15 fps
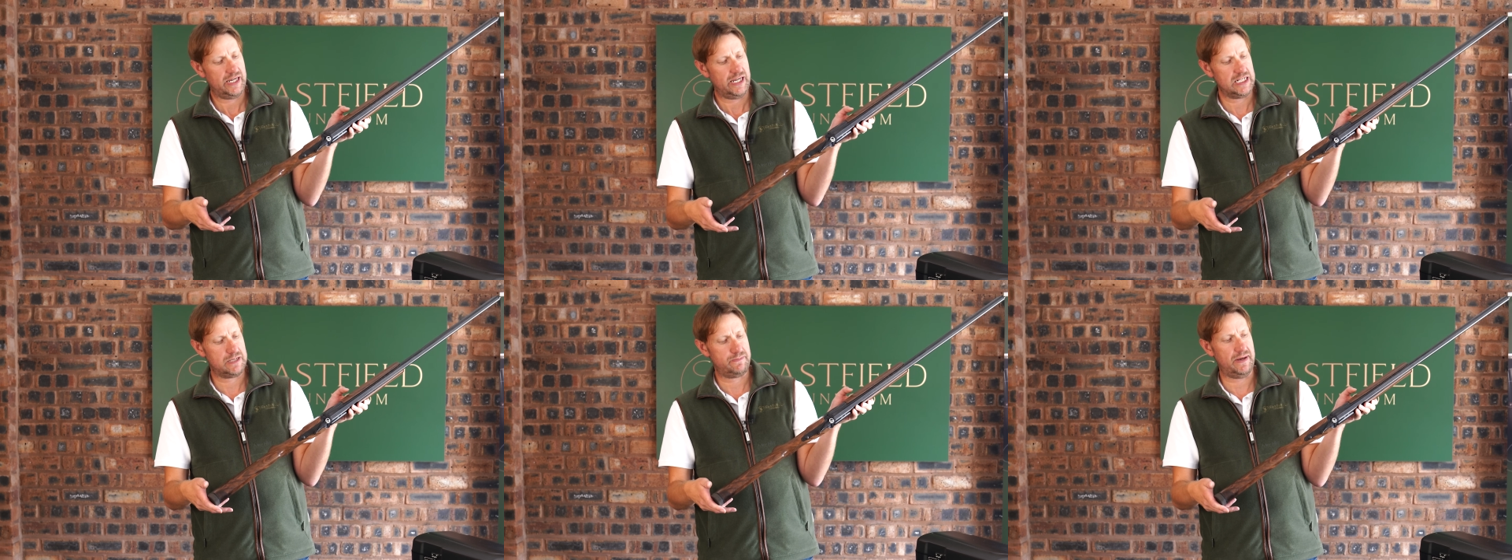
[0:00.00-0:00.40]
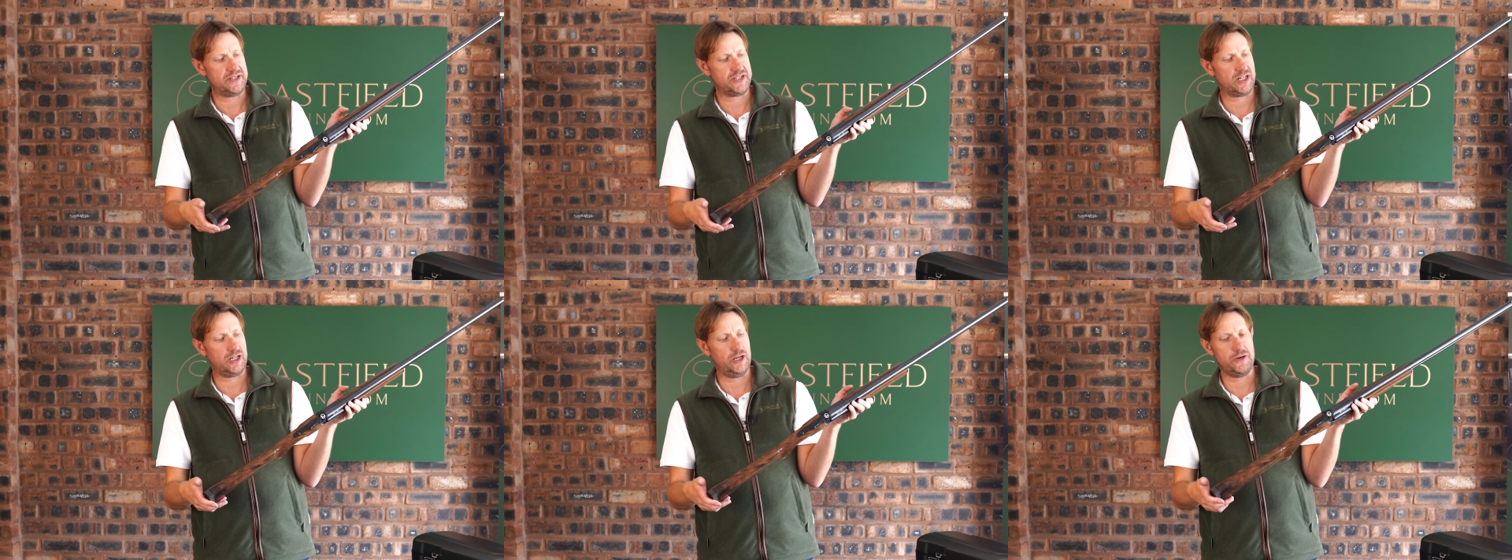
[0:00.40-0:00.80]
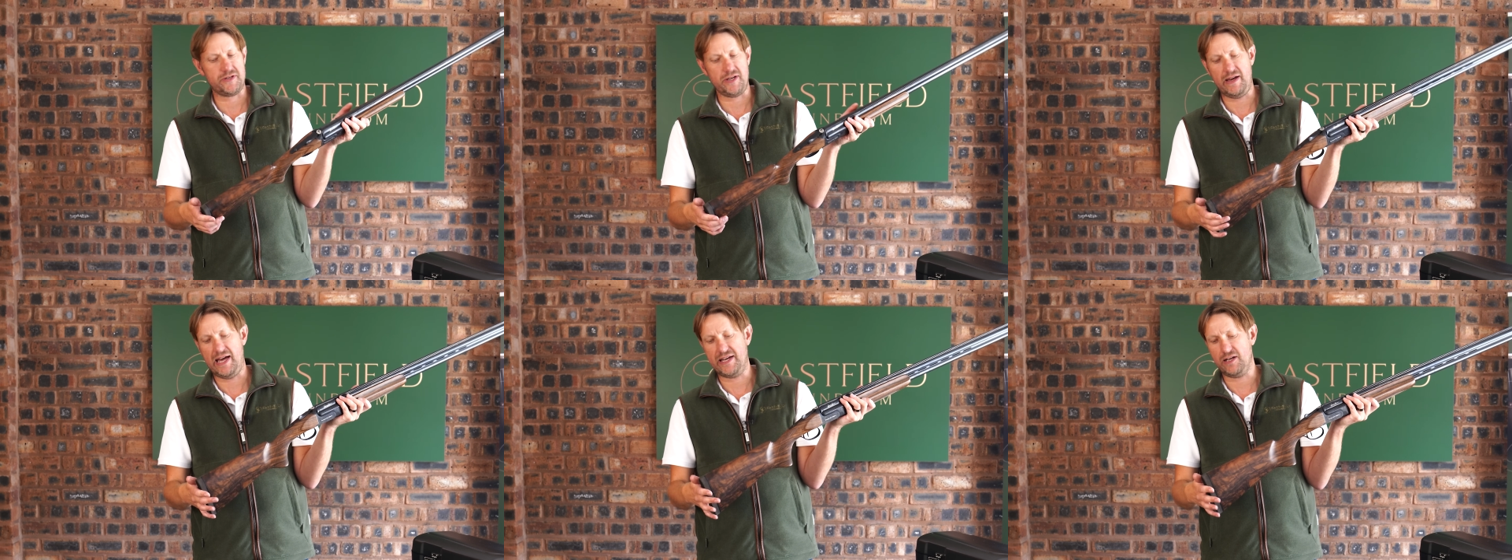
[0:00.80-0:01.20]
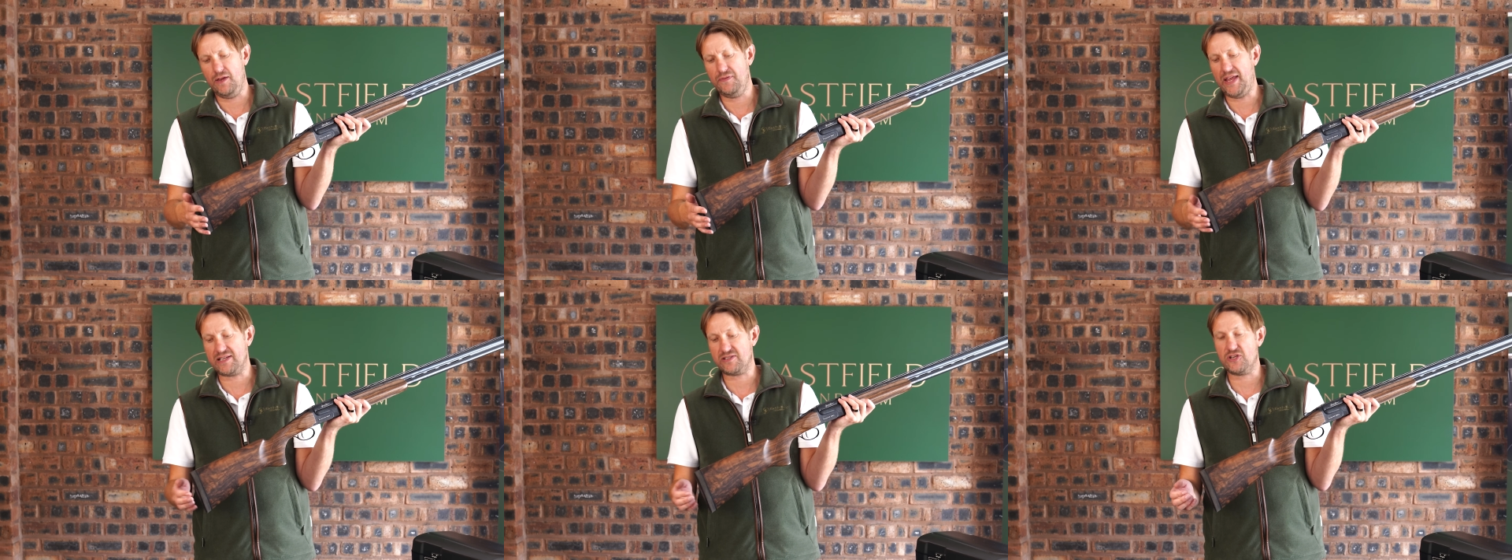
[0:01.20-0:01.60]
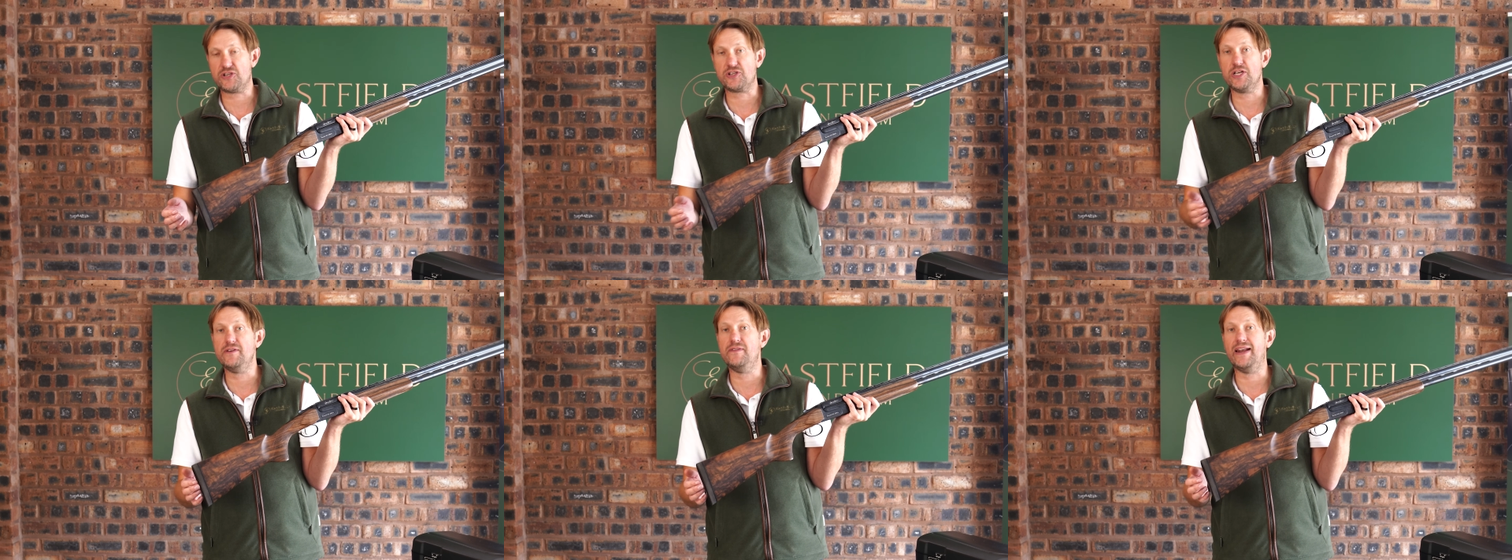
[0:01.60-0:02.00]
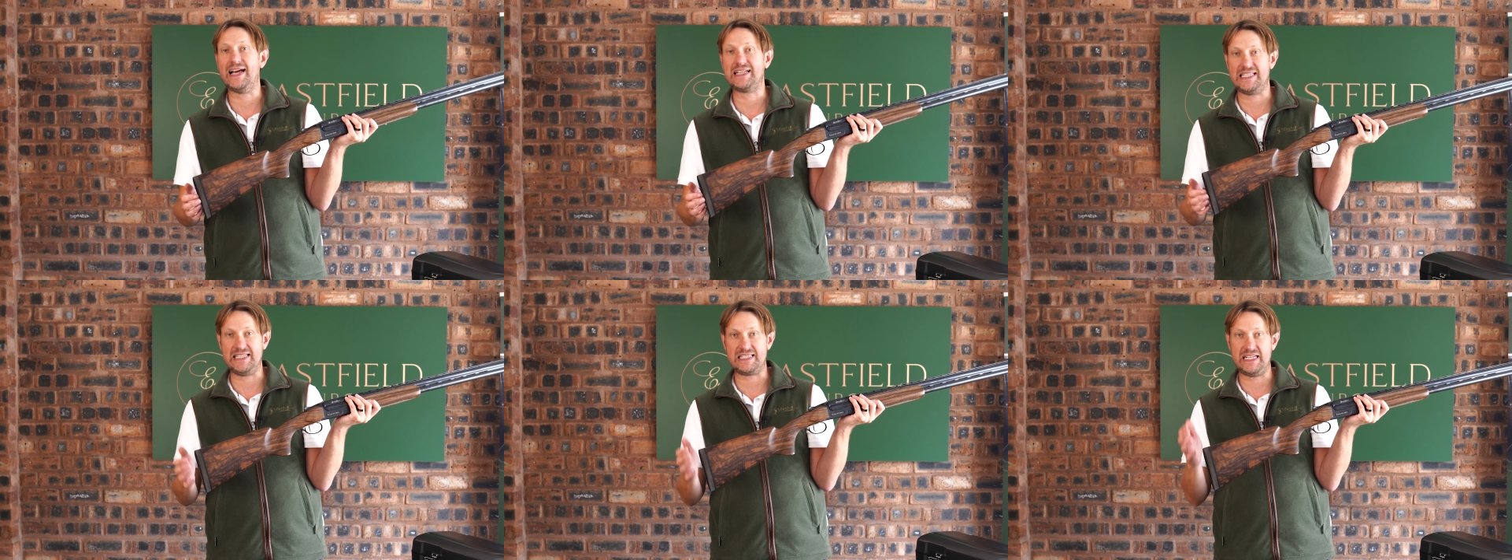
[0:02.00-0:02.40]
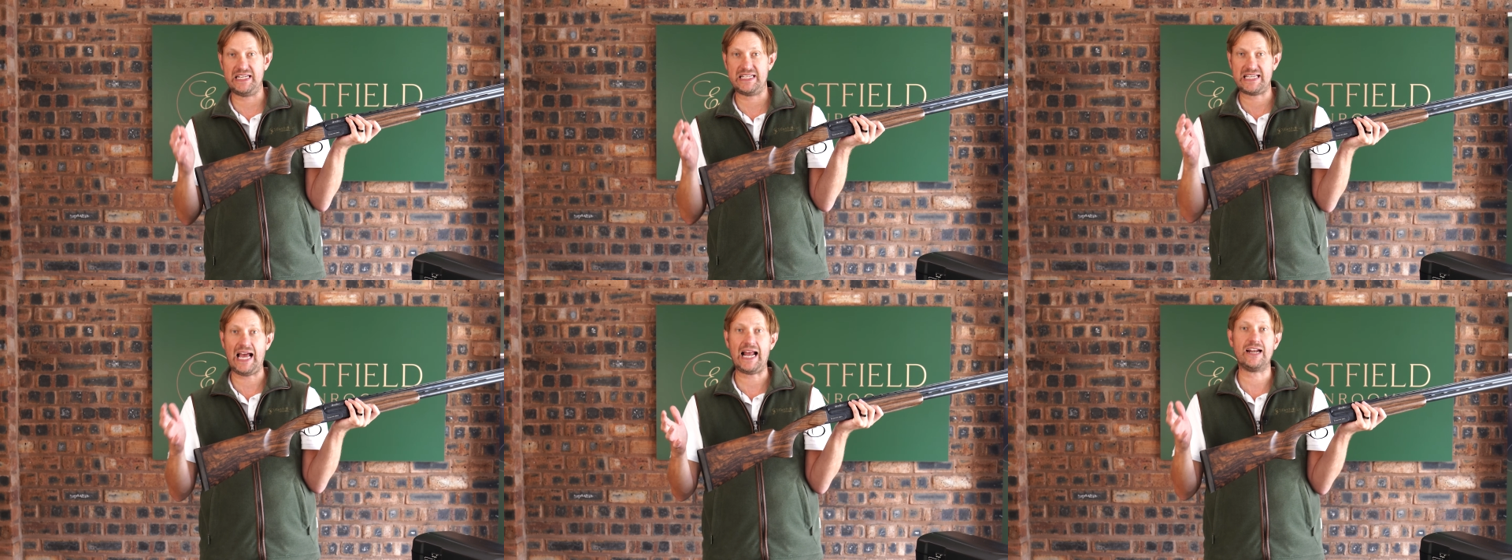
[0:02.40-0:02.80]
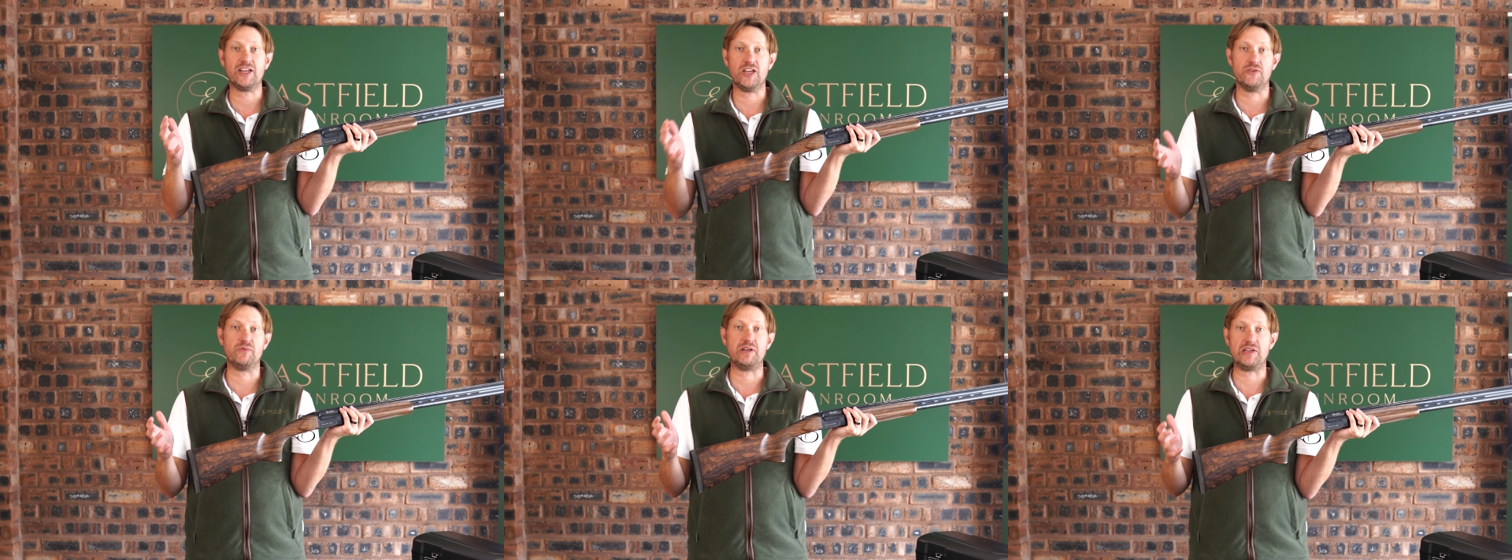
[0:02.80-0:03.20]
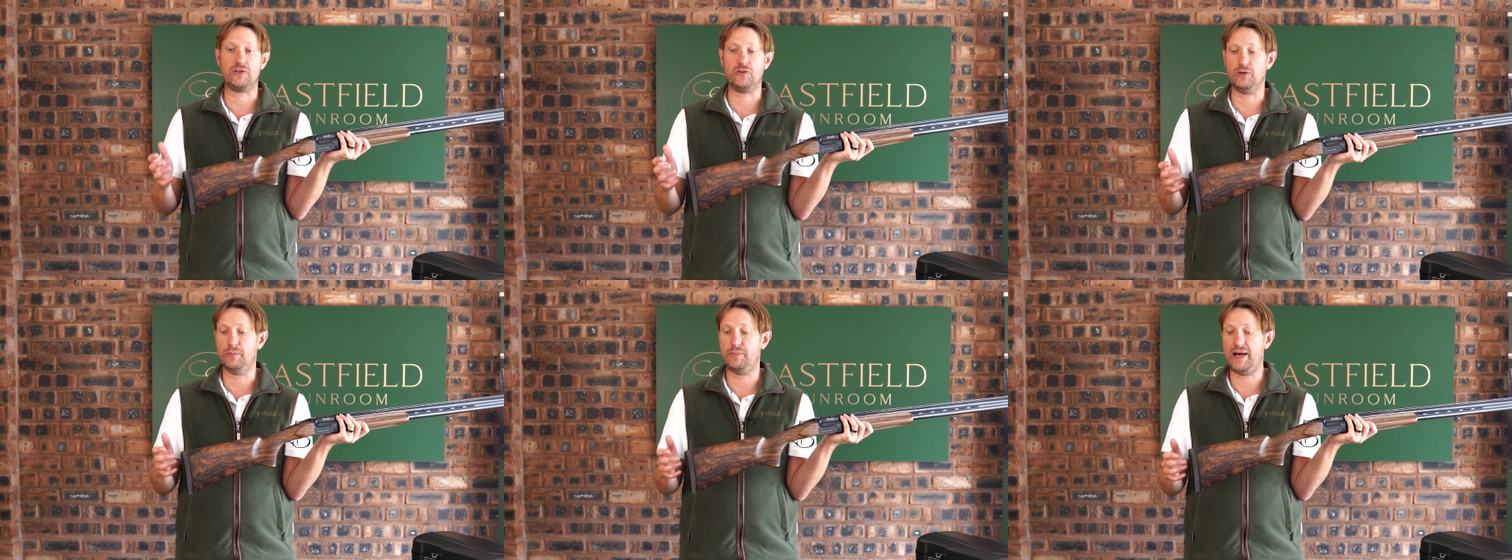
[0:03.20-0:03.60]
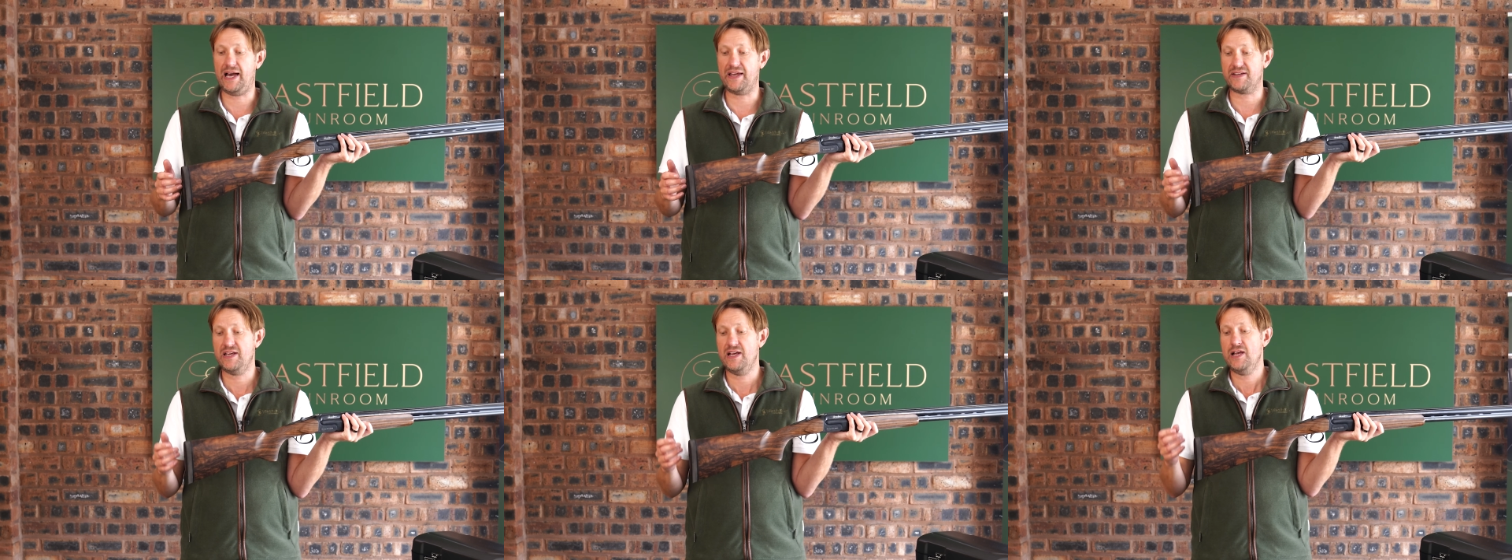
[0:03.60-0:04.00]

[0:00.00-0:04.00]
Inspector Clouseau head on, that's a Cervelati. That's an Italian recoil pad.